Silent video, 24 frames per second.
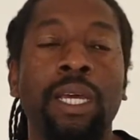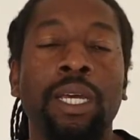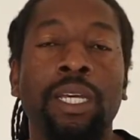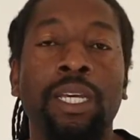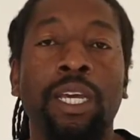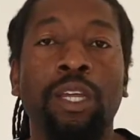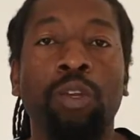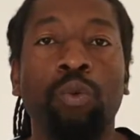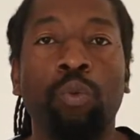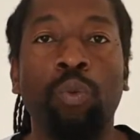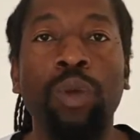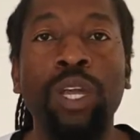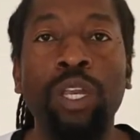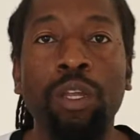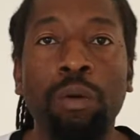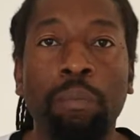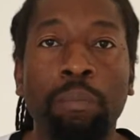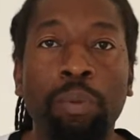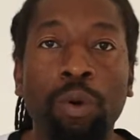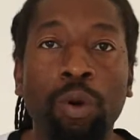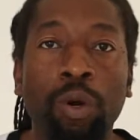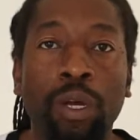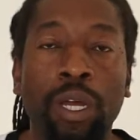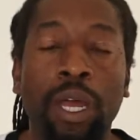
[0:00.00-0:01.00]
can read a
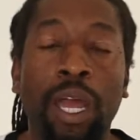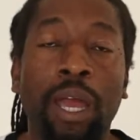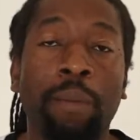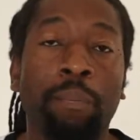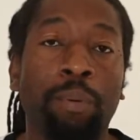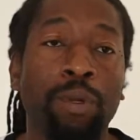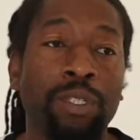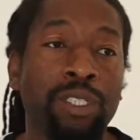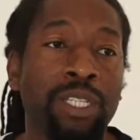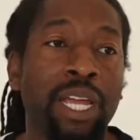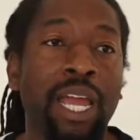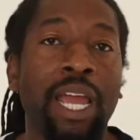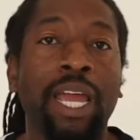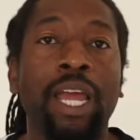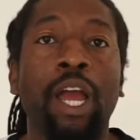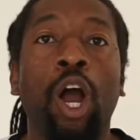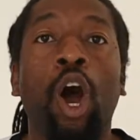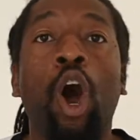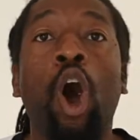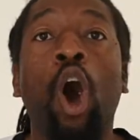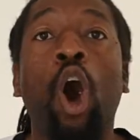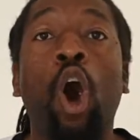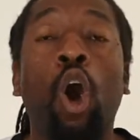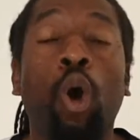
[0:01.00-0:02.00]
book and retain
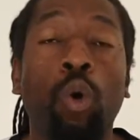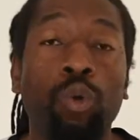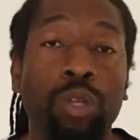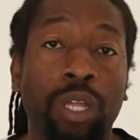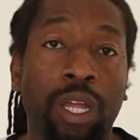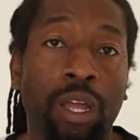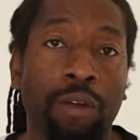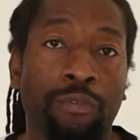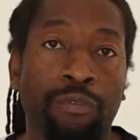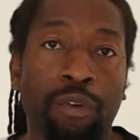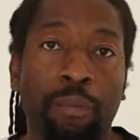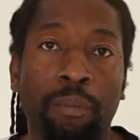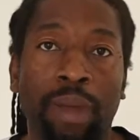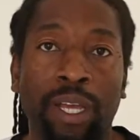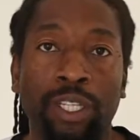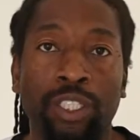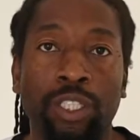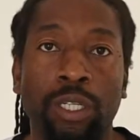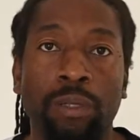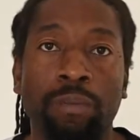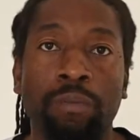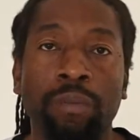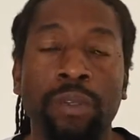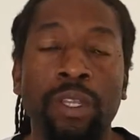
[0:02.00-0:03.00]
all the
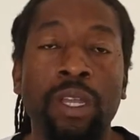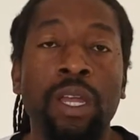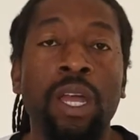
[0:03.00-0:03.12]
information.